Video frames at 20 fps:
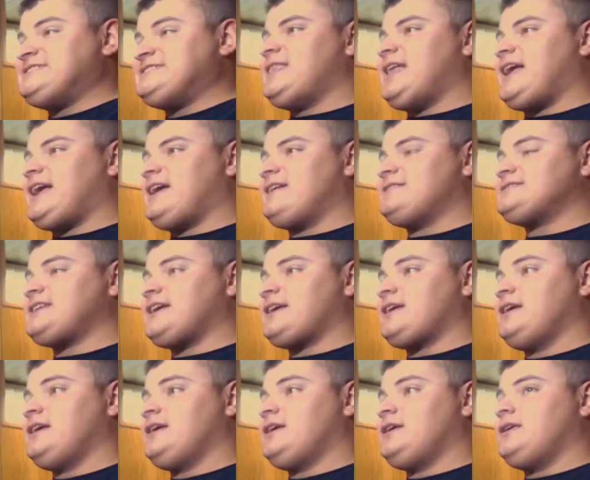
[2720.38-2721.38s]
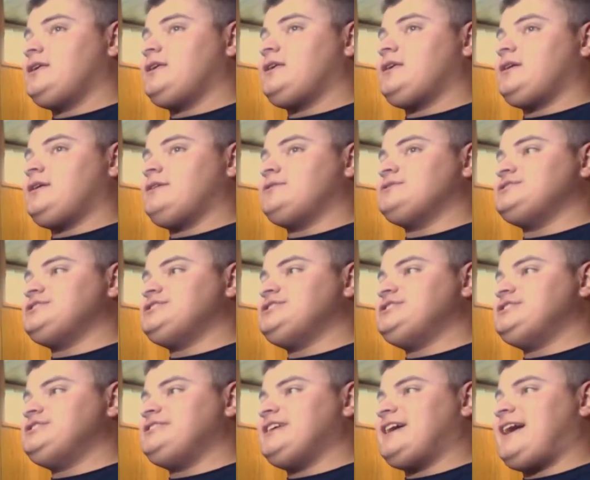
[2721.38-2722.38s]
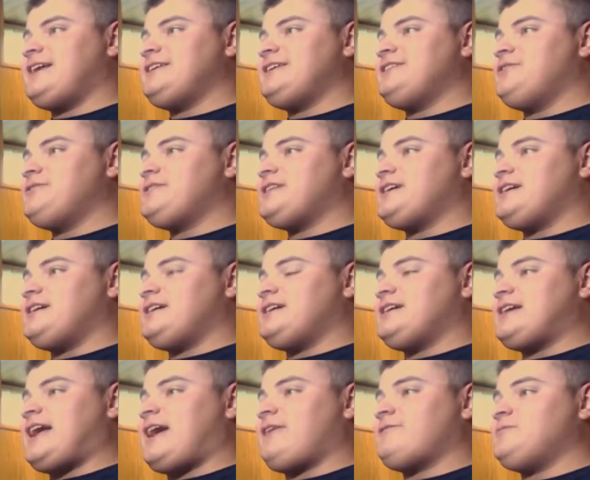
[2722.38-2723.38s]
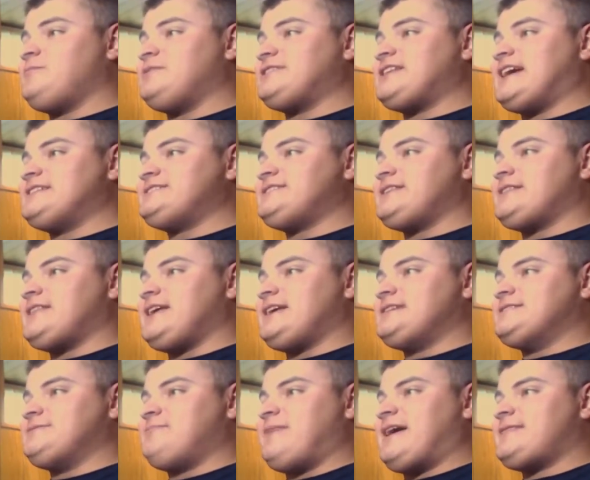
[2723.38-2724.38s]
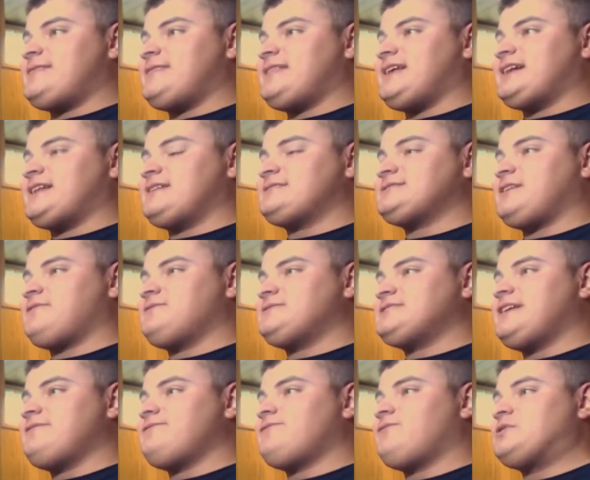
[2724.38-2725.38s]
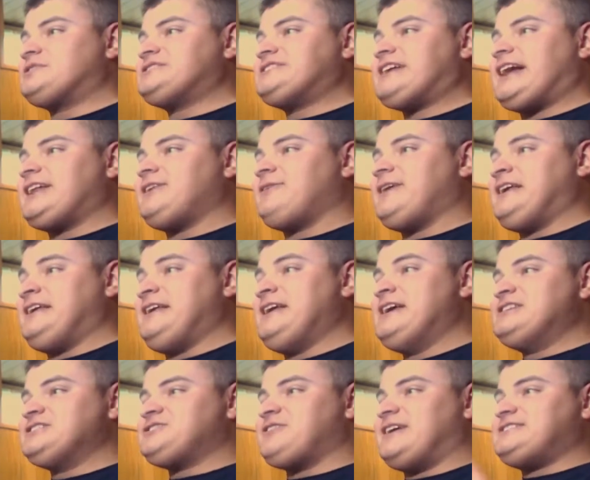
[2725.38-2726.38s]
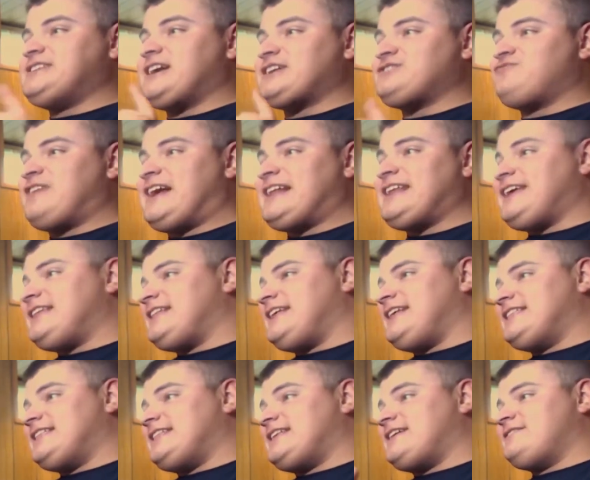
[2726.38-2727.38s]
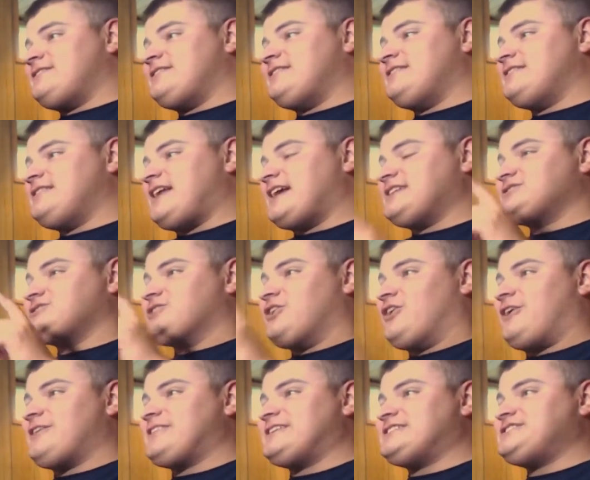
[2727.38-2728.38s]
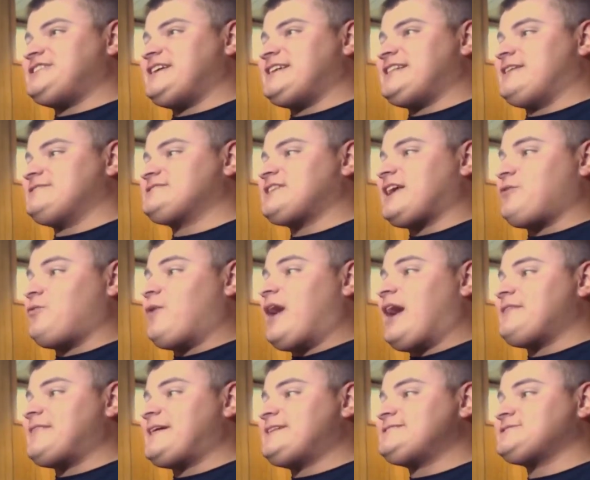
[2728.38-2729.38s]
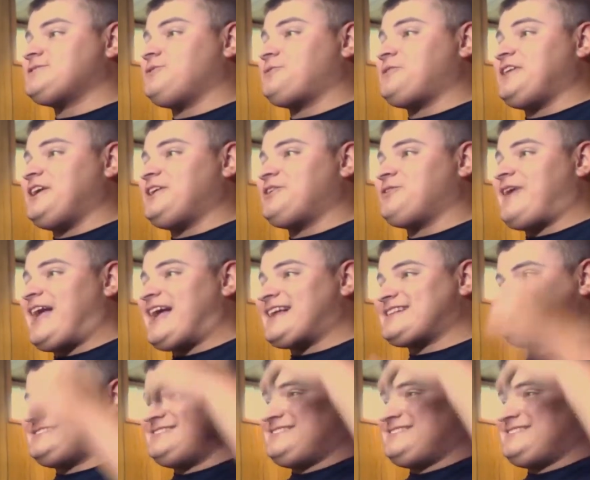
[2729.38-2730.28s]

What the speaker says: thing, I was like, "Oh I know the alphabetizing thing is a meth thing," and I was like, "Was that foreshadowing?" So I checked Reddit, and then I saw all this shit, and I was like, "Wow, that's totally correct."